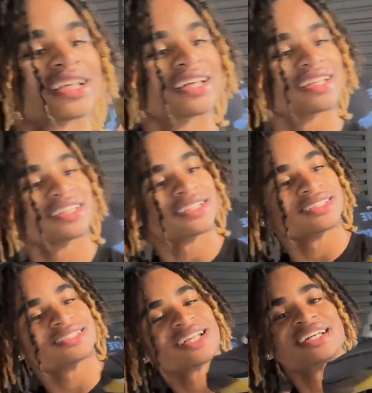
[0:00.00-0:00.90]
like,
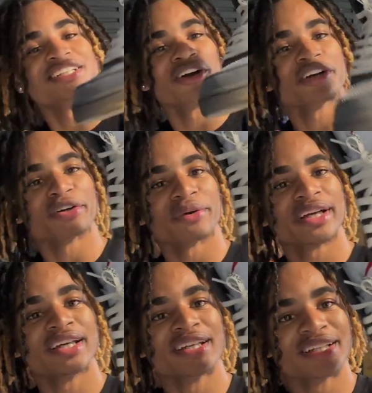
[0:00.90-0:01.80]
it's like dark
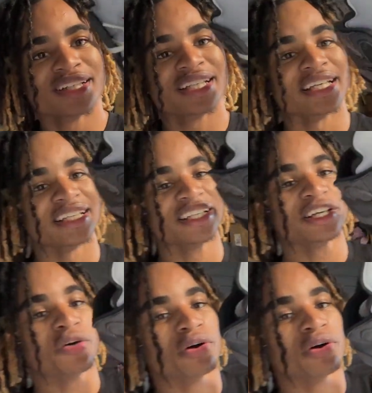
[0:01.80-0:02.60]
gray. And it go